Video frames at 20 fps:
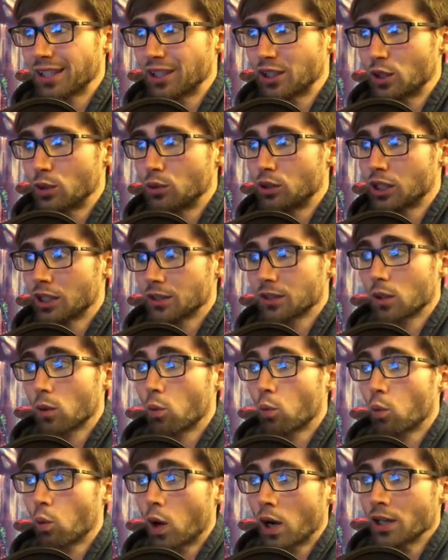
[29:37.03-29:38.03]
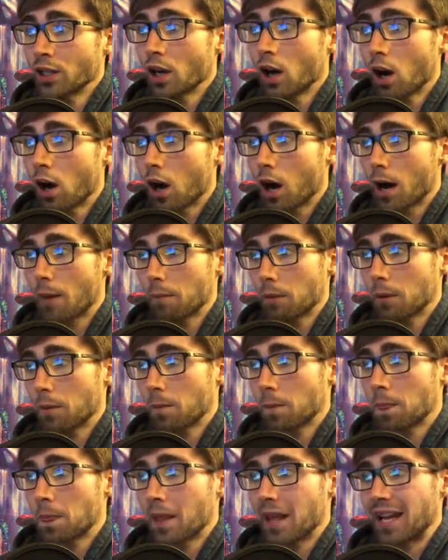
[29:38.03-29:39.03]
to just one hop
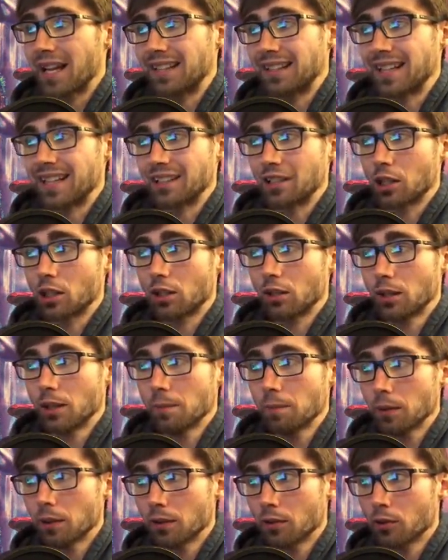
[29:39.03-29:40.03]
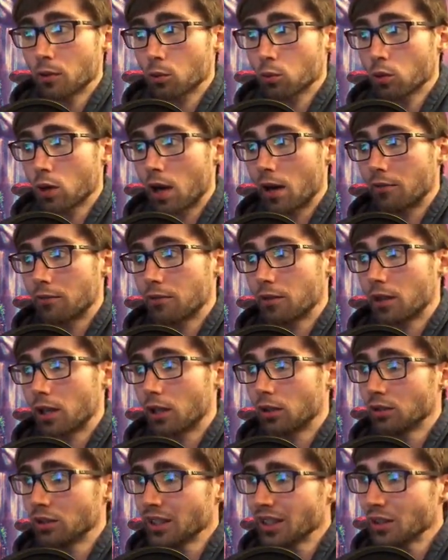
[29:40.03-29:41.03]
and then clip the rough a
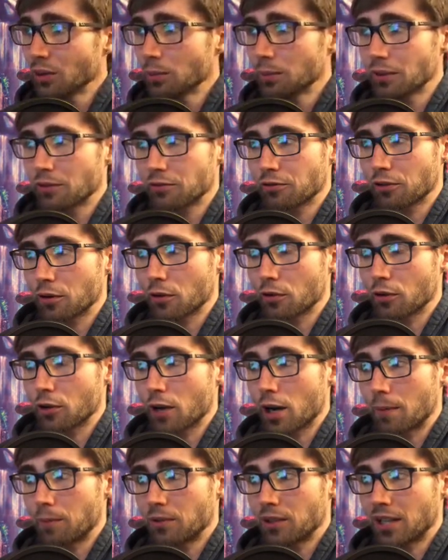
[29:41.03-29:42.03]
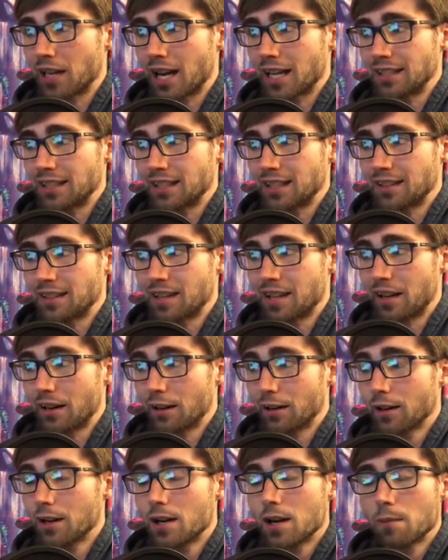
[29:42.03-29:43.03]
little bit further up than I did
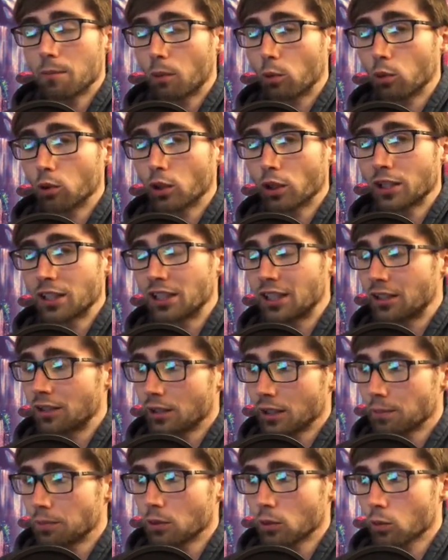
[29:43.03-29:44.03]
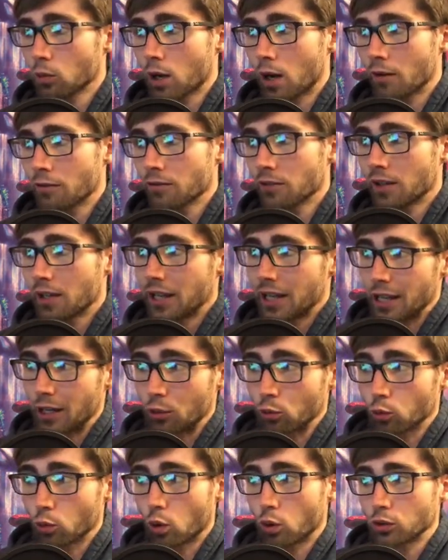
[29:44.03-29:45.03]
there. But we're looking to clip the rough
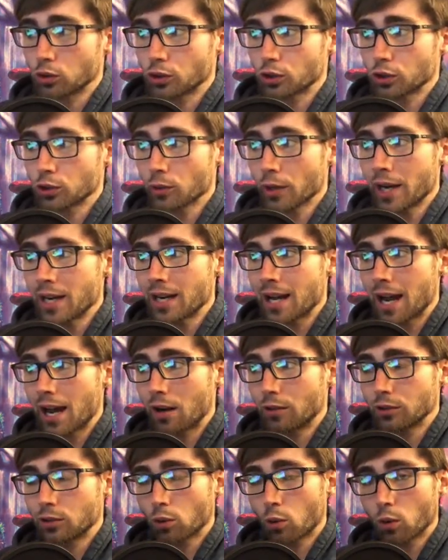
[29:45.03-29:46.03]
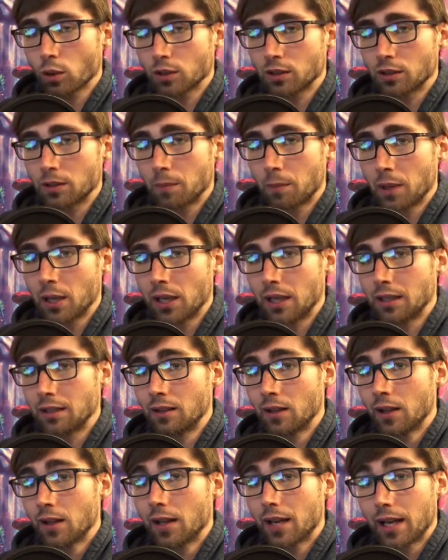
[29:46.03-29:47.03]
and roll straight out towards the pin.
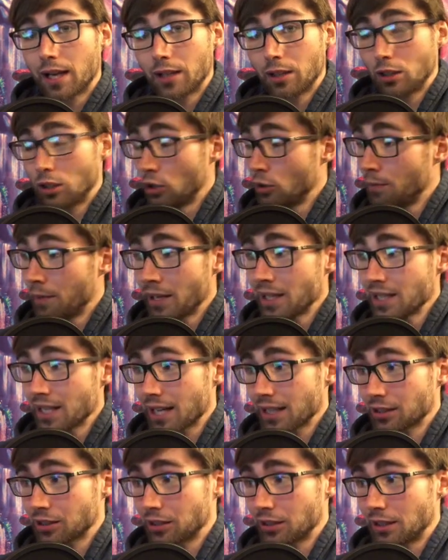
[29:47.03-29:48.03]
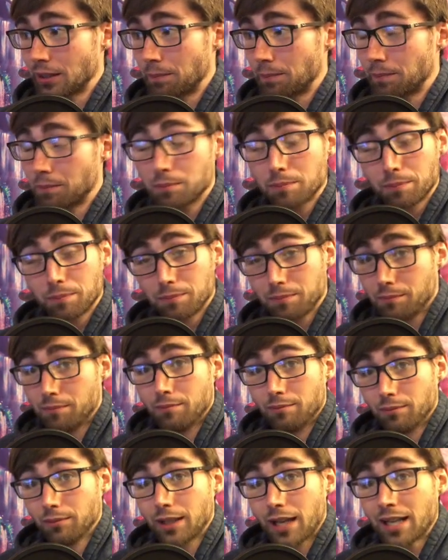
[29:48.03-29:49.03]
And you may actually
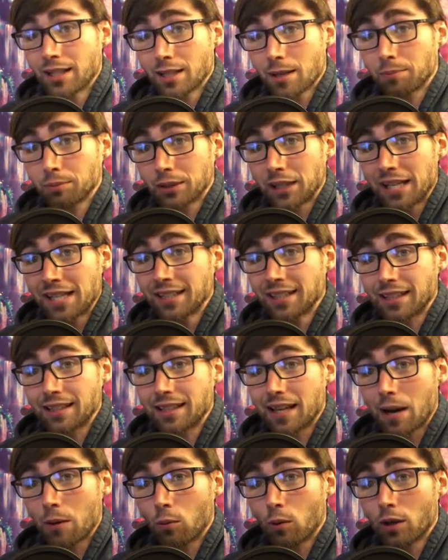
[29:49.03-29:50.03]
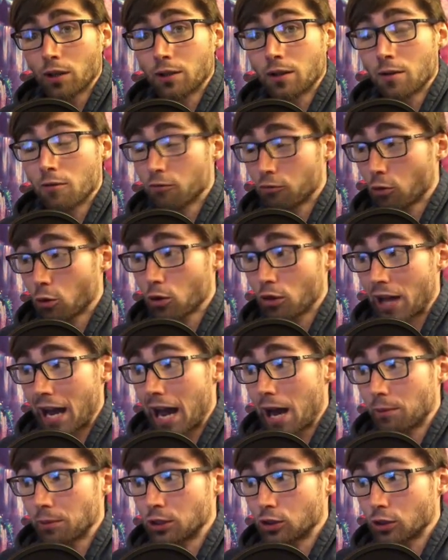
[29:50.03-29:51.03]
end up landing that one for the
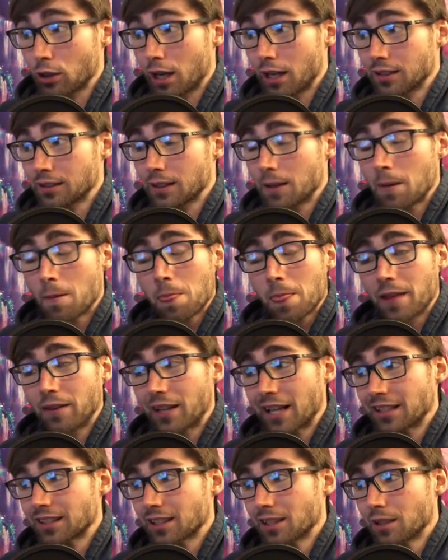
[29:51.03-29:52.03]
albatross. And that's going